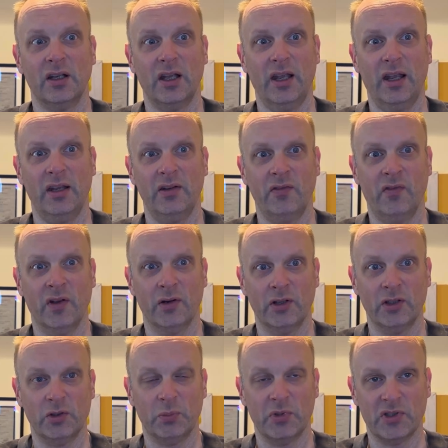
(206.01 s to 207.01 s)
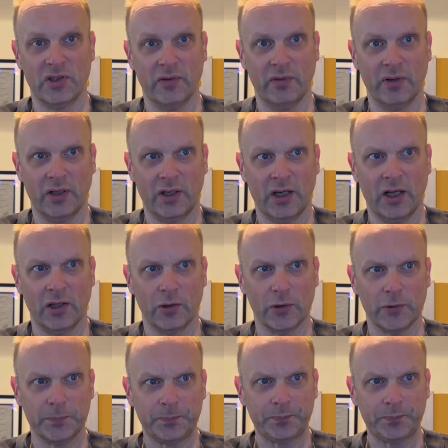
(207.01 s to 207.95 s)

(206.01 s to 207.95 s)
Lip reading: a very specific color.